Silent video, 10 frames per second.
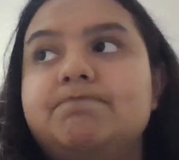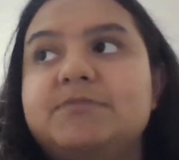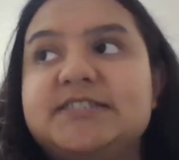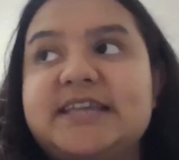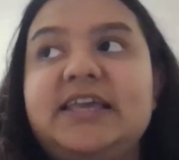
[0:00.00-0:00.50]

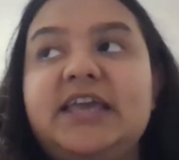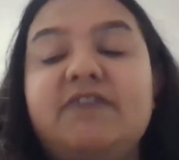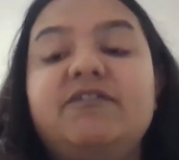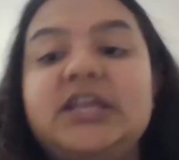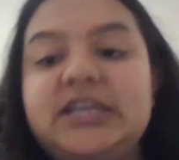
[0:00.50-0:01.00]
selling
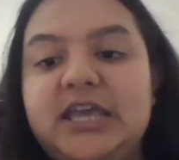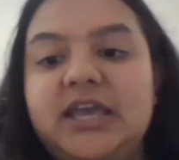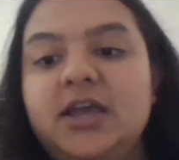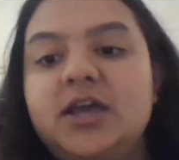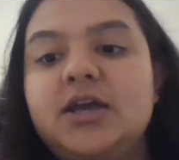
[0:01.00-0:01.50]
every
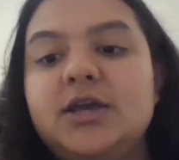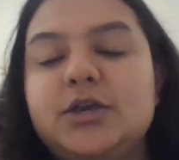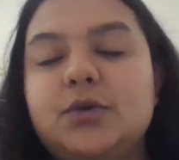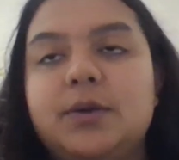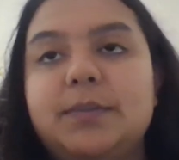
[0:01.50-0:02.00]
day,
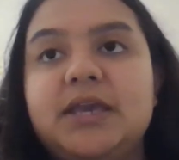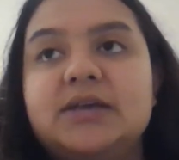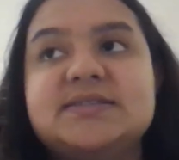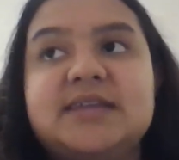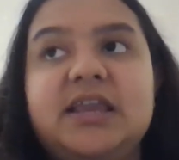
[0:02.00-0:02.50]
you are making
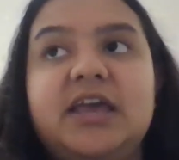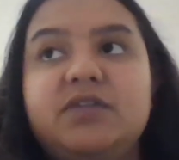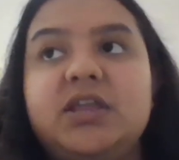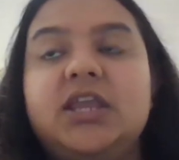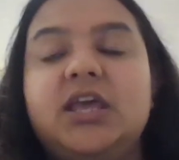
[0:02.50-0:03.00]
a sale
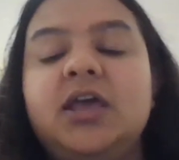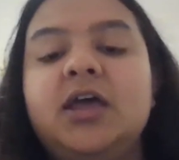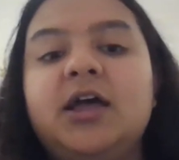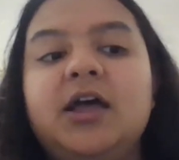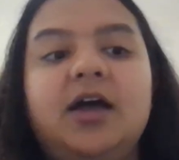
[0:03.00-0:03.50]
every day.
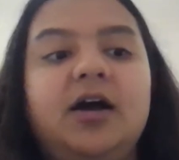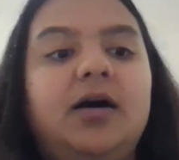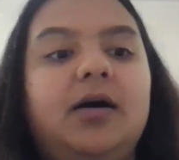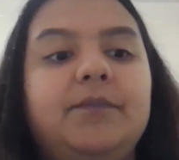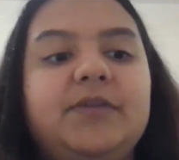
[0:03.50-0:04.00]

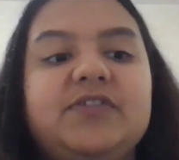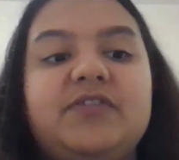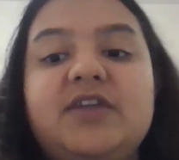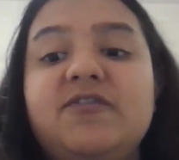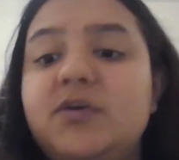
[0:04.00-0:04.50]
It's a
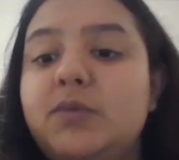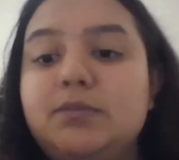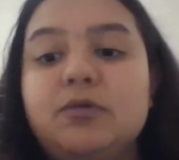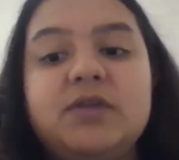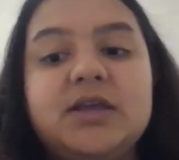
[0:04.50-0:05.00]
very frequent
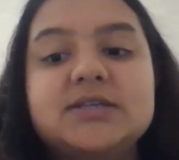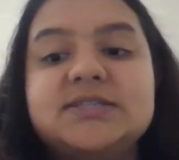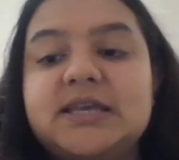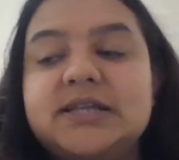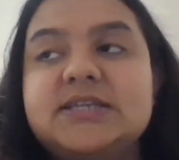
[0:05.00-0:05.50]
moving
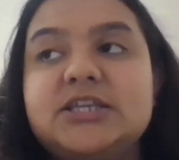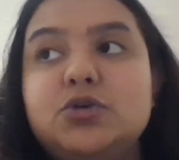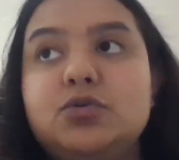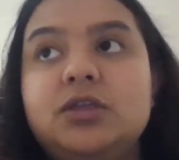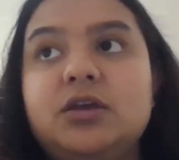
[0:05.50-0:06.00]
sales, and
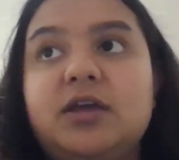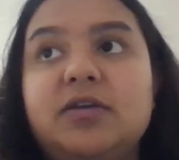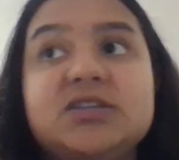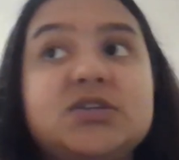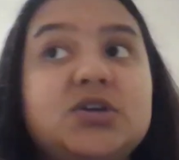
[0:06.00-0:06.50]
you're
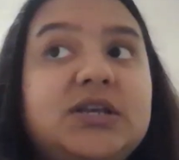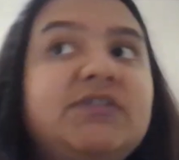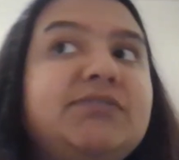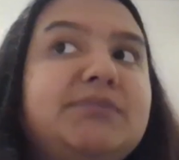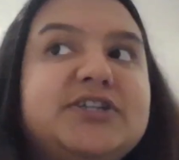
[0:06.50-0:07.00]
dealing
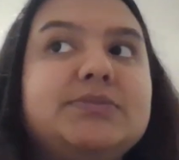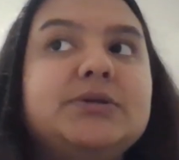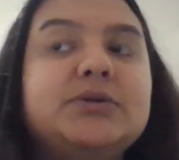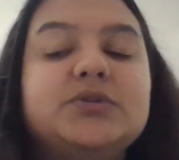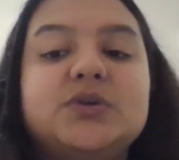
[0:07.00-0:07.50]
with perishable
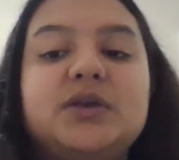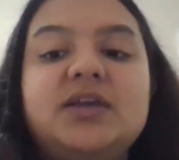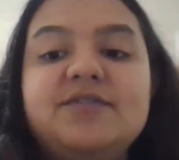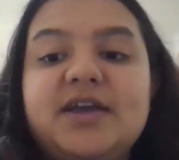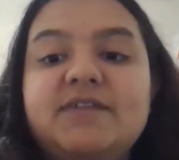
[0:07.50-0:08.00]
goods. So
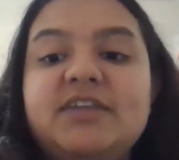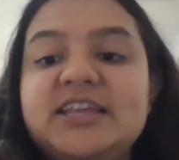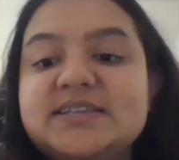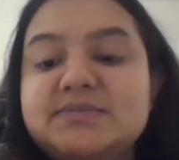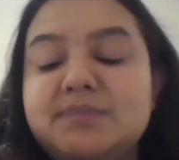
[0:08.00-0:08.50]
if
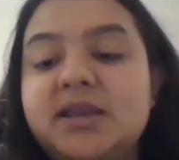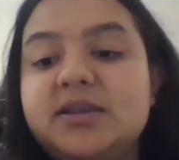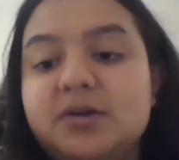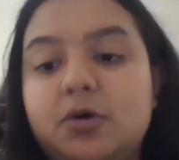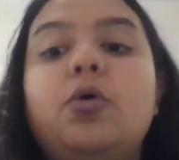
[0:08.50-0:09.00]
anything is made
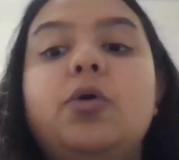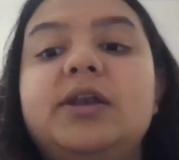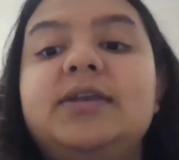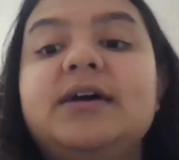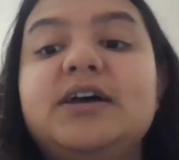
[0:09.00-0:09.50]
at a
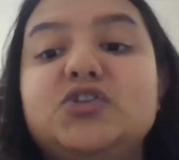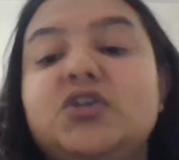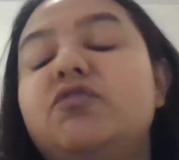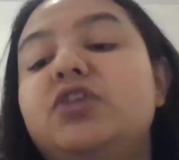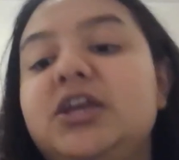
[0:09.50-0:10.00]
halt
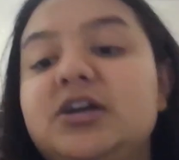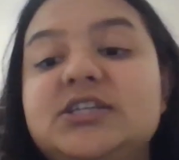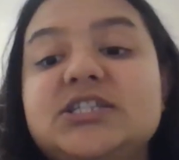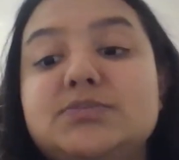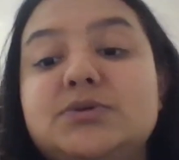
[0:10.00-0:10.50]
just for legal
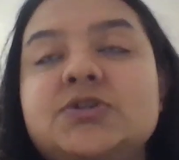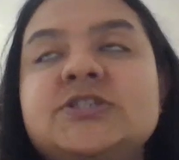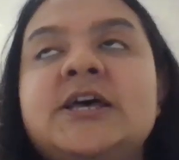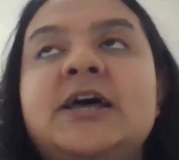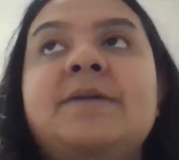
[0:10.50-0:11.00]
disputes,
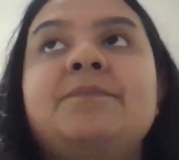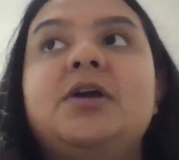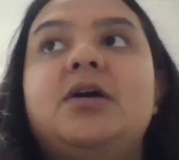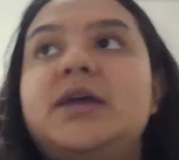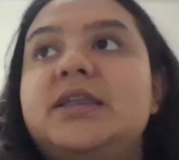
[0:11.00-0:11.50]

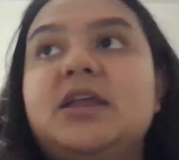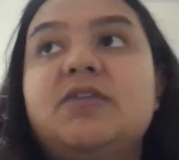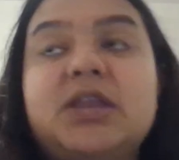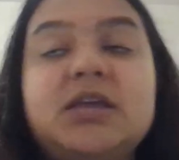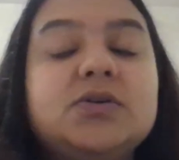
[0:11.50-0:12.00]
it can
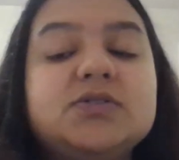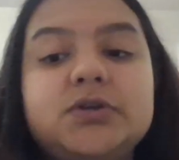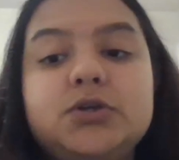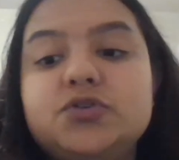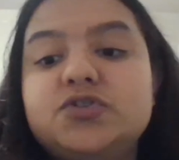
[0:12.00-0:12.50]
really cause a
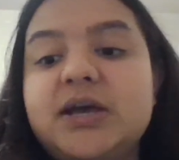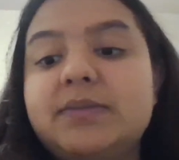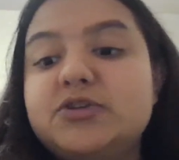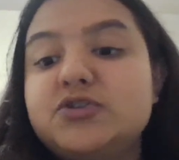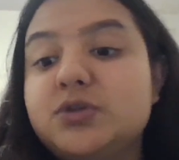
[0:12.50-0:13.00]
huge
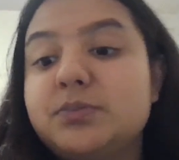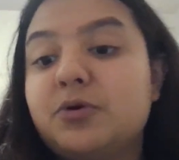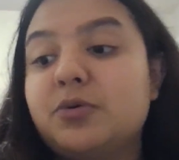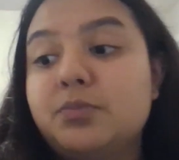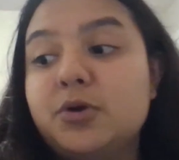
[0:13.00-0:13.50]
damage to the
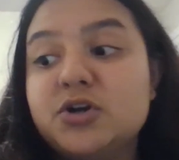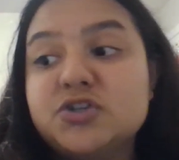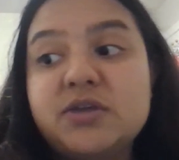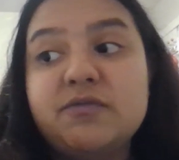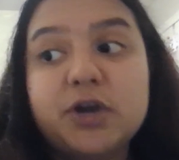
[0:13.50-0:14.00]

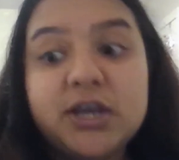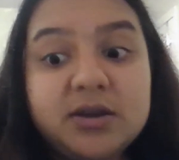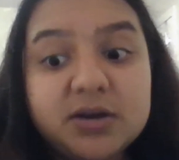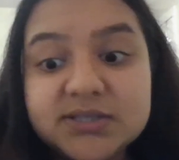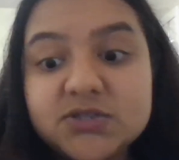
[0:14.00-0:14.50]
production you've already
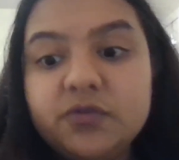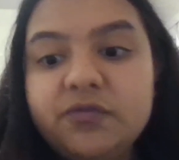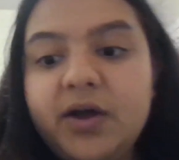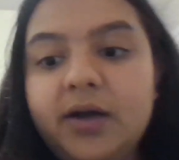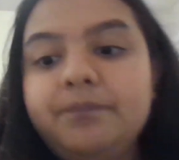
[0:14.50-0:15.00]
done so
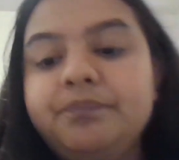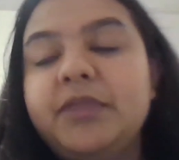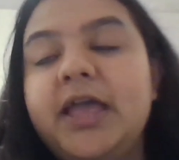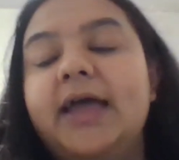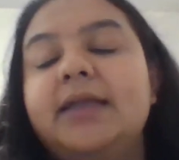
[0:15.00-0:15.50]
far,
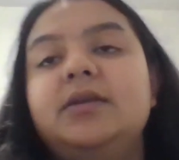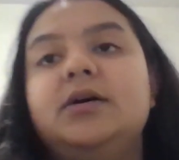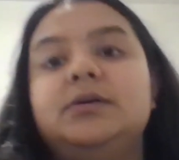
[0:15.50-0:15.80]
and